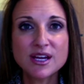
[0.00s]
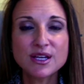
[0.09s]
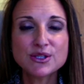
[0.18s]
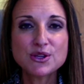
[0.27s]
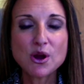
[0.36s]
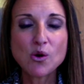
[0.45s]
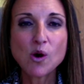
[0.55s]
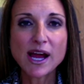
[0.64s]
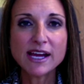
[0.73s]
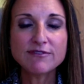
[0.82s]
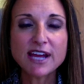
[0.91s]
So I
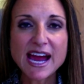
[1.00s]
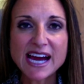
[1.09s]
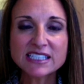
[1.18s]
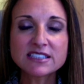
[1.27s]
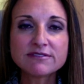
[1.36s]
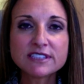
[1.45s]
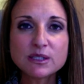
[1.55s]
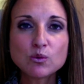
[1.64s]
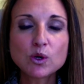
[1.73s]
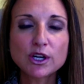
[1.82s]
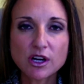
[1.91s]
have to actively
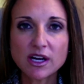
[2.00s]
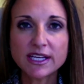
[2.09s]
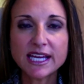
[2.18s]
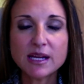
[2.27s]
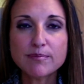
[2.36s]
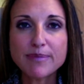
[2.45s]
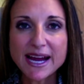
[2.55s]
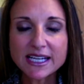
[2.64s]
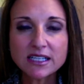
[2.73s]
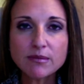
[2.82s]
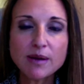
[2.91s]
work on getting back
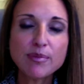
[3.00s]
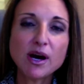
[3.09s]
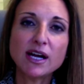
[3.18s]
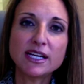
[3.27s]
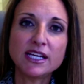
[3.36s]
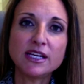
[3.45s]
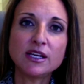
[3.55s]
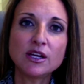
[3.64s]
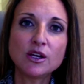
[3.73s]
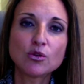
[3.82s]
into my body,